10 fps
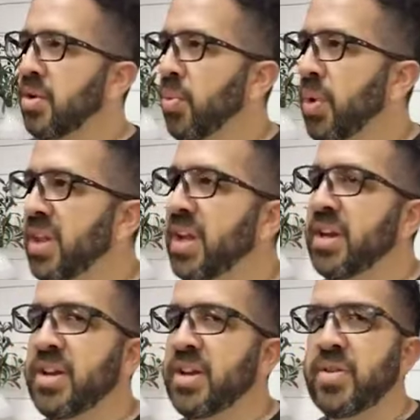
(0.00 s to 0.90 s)
What do?
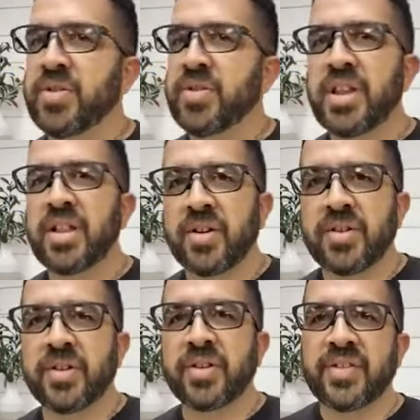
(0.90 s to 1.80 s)
Did they learn
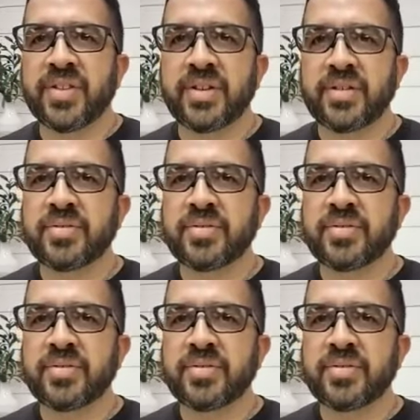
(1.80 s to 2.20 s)
their lesson?